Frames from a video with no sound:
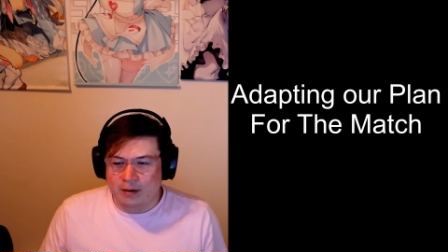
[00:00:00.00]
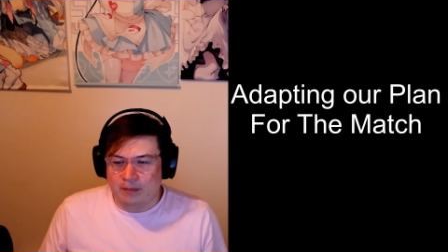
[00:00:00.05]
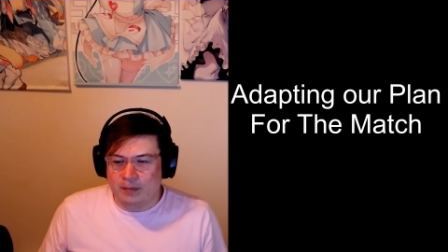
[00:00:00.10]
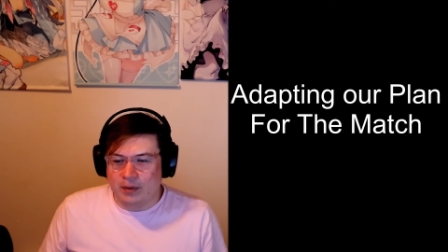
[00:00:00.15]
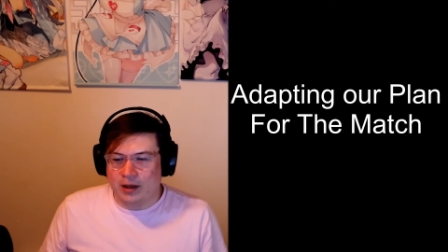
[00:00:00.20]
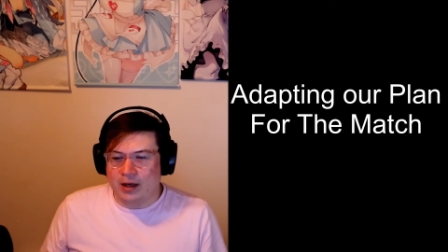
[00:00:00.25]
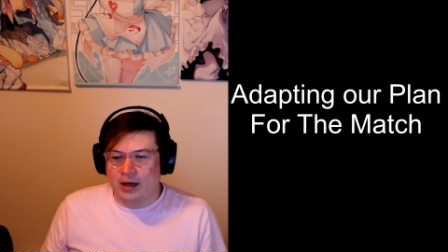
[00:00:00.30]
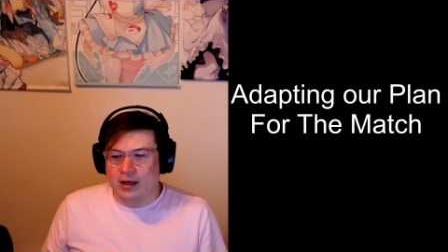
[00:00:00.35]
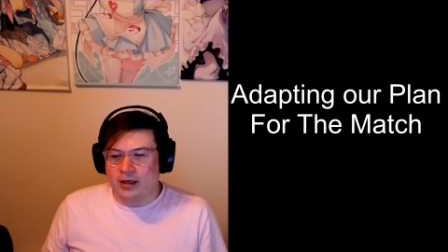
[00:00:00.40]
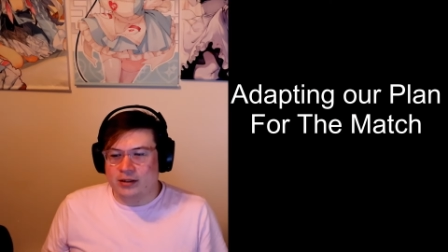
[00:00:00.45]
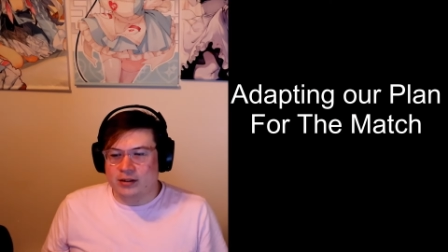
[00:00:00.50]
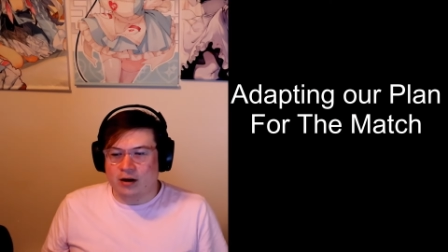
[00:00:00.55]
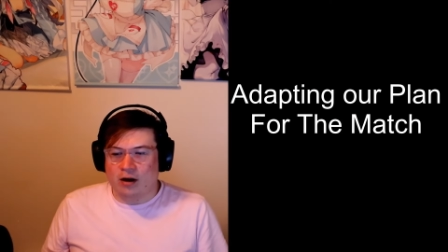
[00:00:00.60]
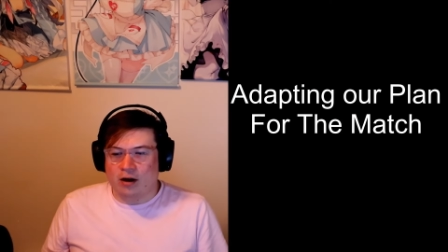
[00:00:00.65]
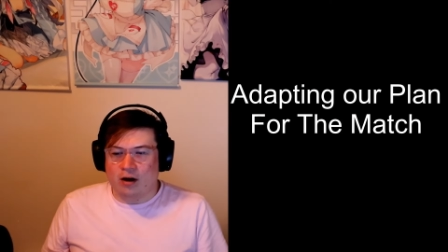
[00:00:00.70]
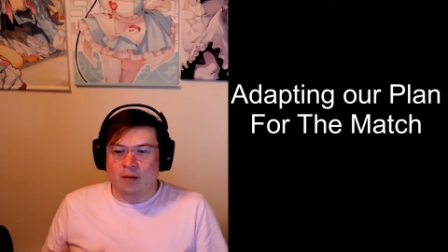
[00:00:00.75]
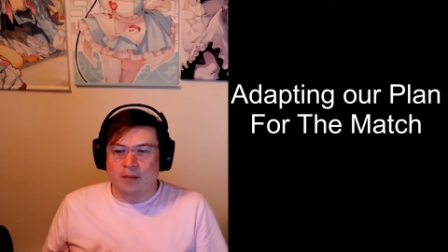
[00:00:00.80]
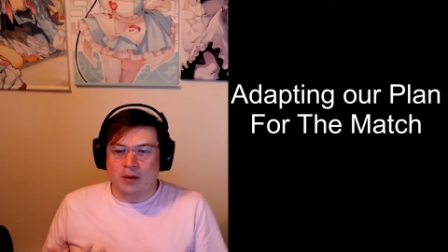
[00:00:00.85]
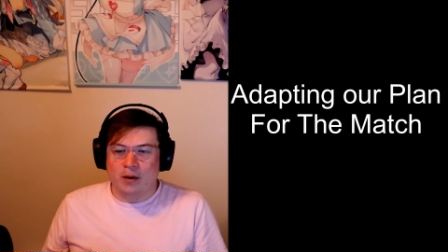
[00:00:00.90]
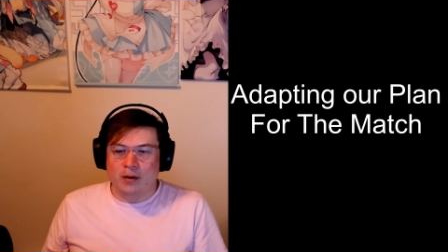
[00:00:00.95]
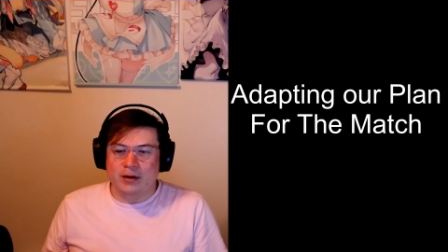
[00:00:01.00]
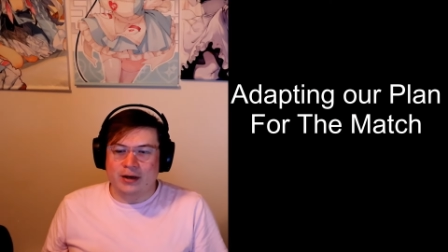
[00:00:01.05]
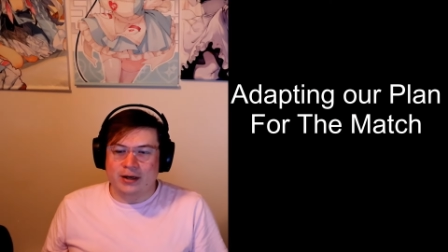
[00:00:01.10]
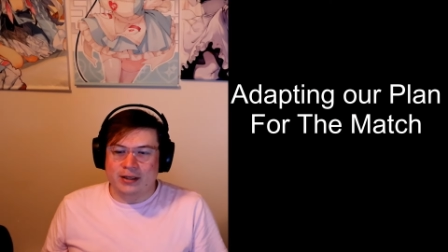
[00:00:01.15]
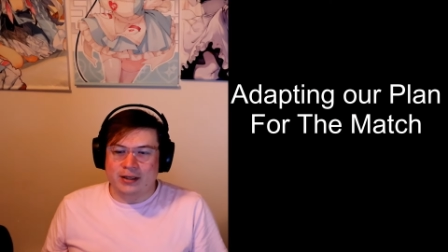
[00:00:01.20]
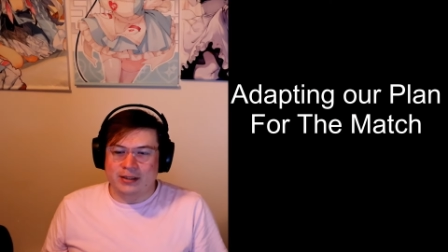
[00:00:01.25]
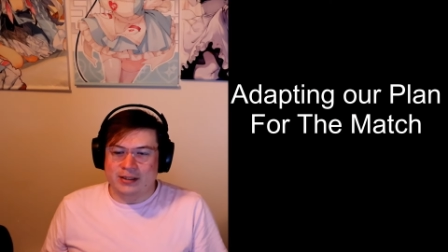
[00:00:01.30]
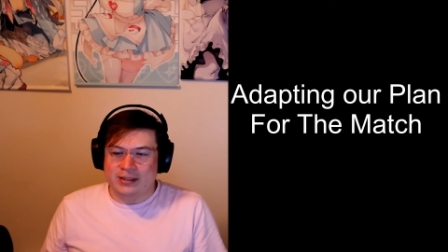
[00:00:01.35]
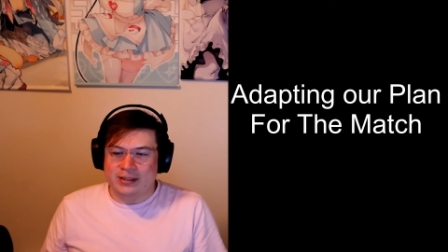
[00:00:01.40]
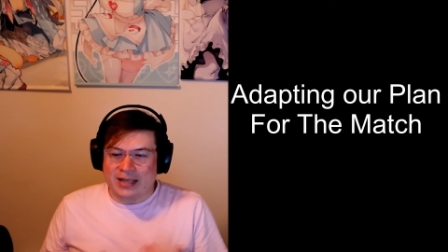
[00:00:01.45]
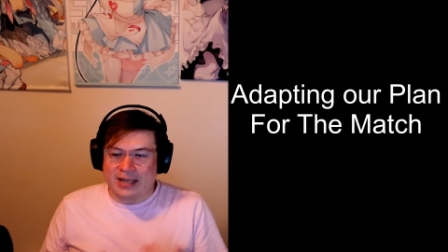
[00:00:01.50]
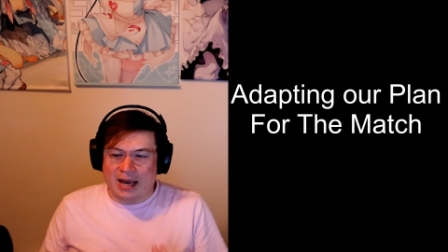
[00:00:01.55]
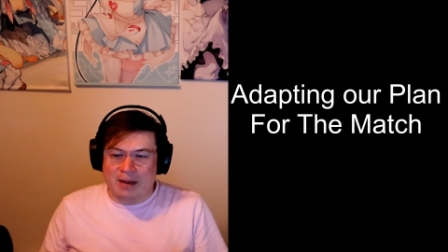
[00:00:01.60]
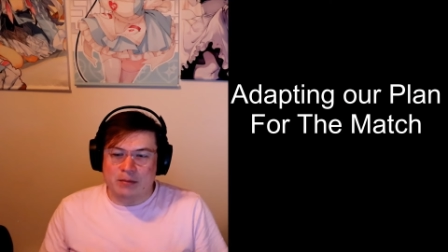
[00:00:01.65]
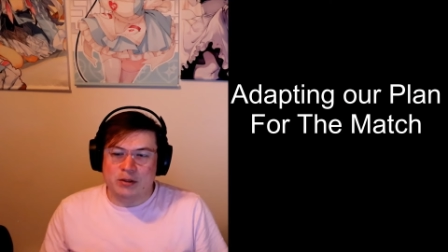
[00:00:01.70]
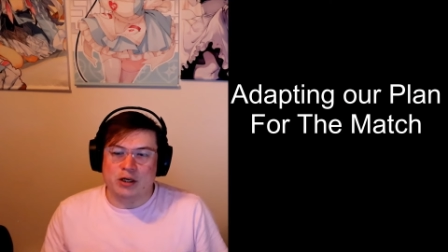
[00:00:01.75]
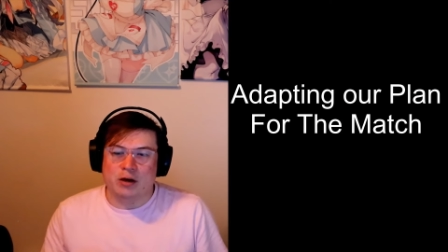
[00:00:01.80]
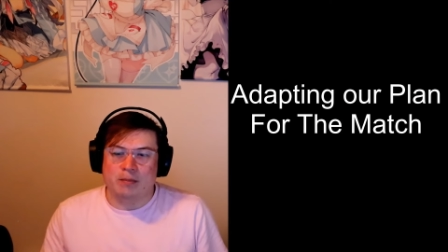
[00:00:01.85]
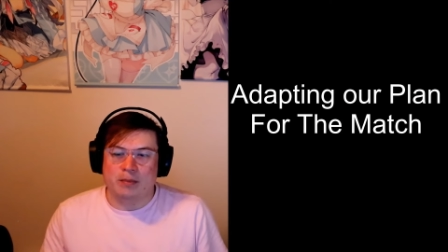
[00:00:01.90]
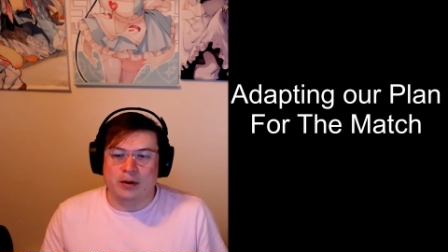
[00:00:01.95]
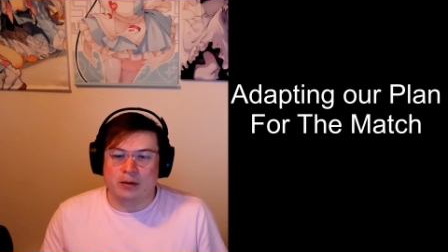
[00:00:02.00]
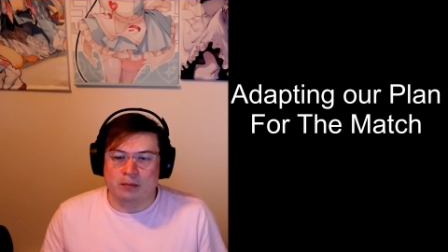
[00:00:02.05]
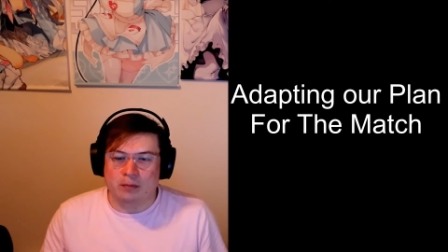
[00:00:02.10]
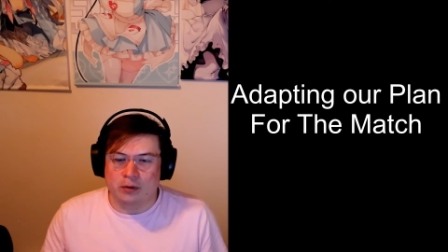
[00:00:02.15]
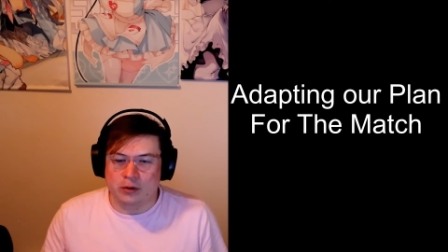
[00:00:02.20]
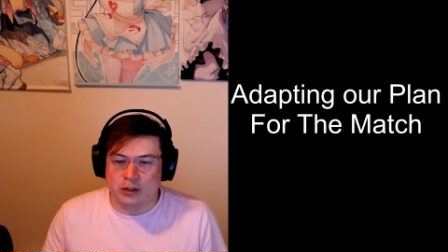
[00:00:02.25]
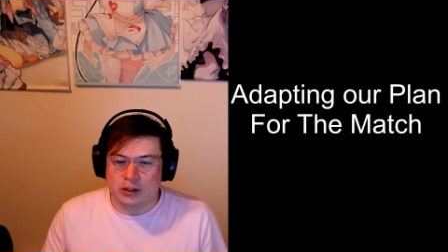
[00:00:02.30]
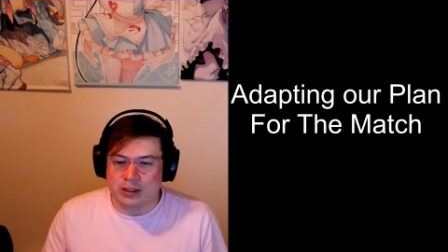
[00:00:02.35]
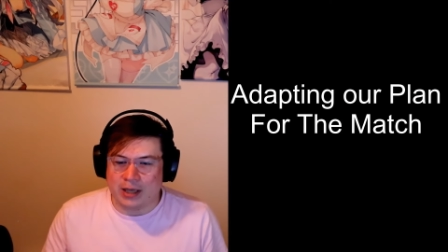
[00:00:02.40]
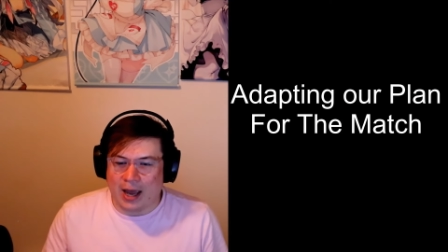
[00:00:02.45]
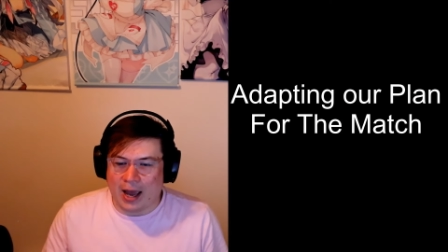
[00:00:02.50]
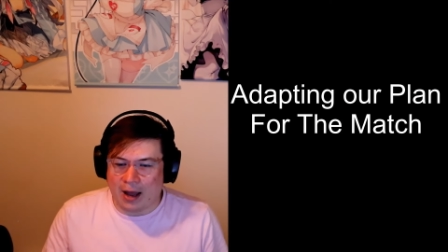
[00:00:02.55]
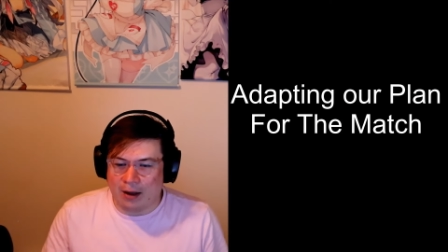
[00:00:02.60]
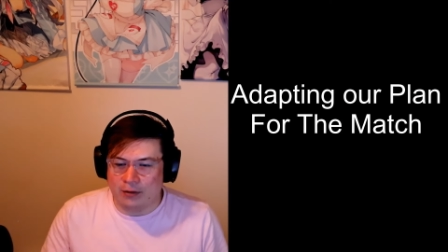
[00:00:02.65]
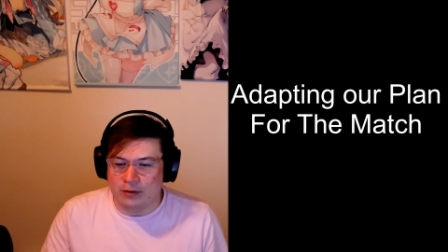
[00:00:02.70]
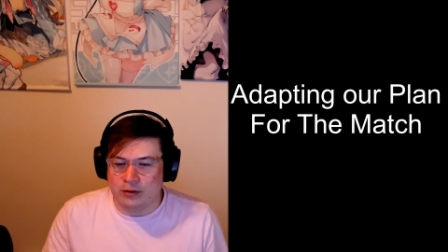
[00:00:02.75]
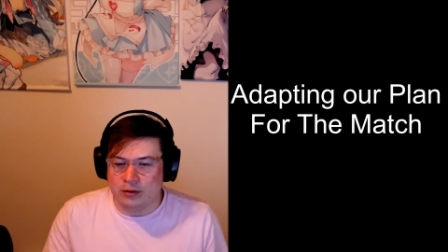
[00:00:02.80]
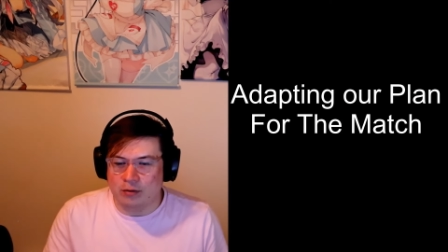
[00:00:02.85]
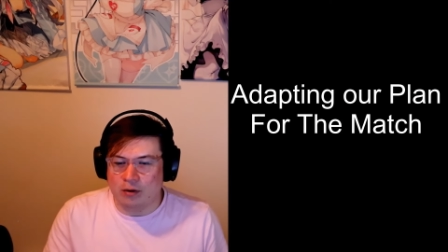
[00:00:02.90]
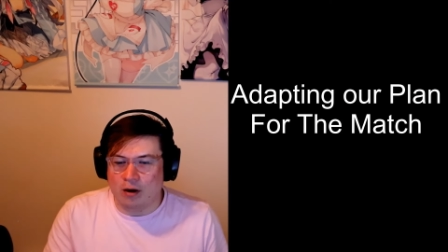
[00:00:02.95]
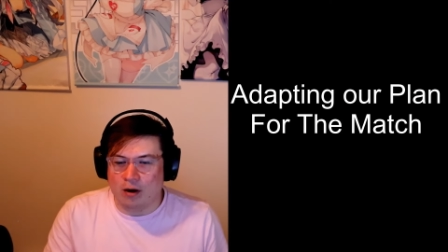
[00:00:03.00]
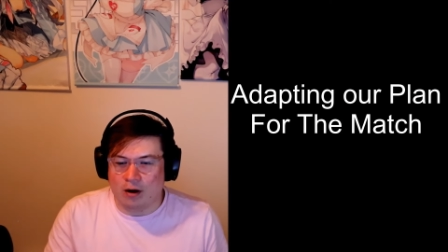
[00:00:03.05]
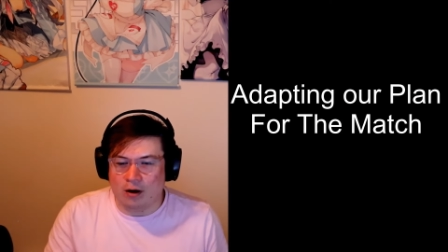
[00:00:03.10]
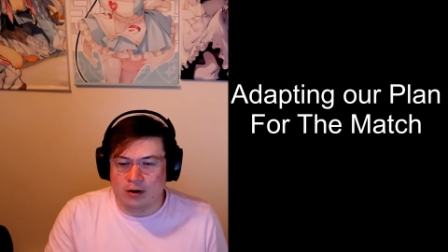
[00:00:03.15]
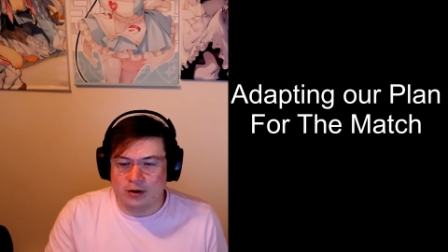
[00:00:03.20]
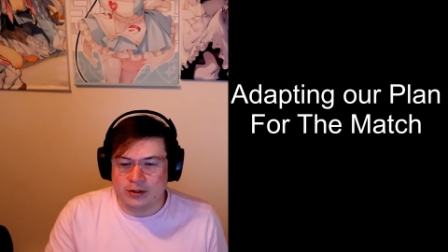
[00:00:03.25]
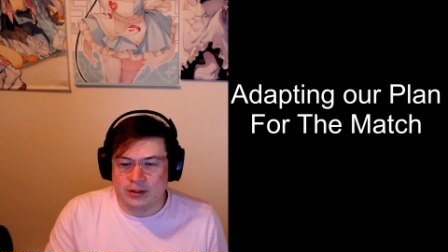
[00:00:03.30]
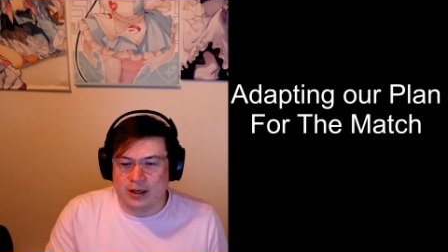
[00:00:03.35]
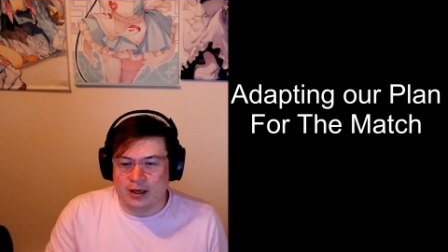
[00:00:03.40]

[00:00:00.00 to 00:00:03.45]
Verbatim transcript: because our opponent's damage output will just outdo ours.